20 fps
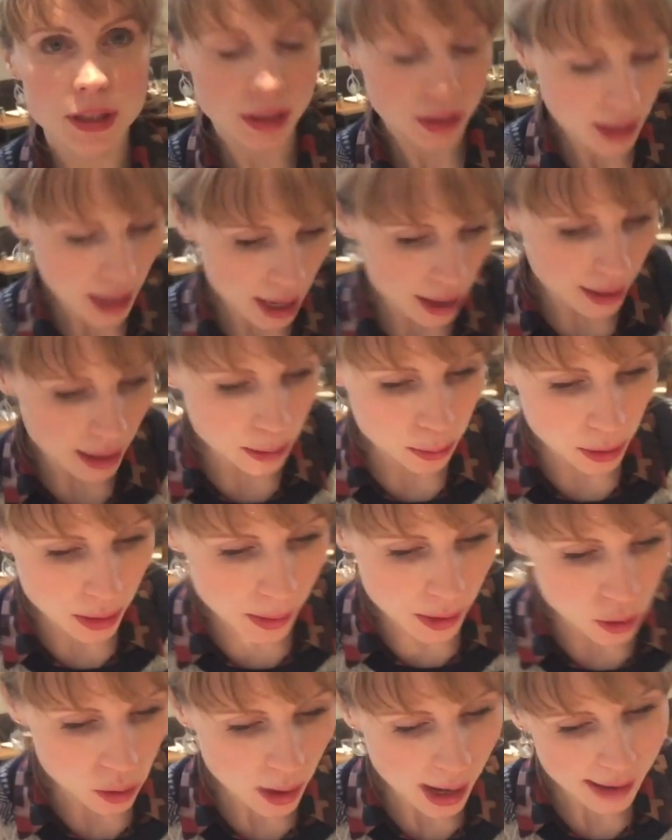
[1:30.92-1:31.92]
So yeah, that's
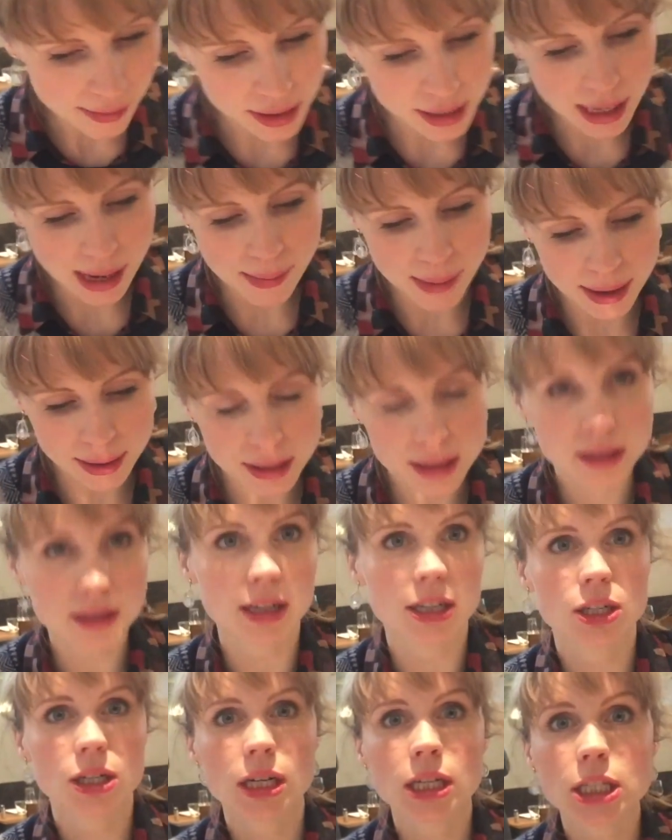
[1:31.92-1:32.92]
pretty much all I have to say about this
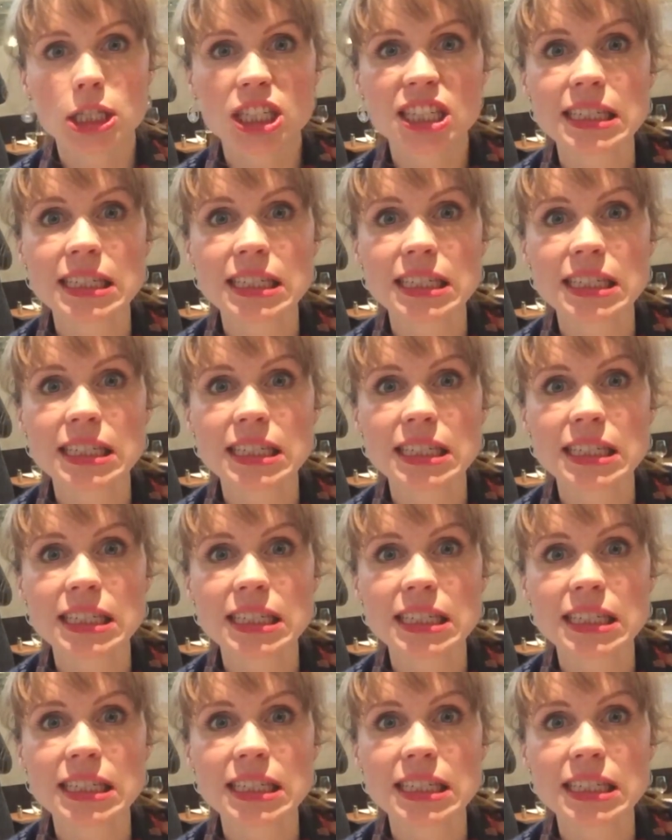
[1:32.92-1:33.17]
dish. It's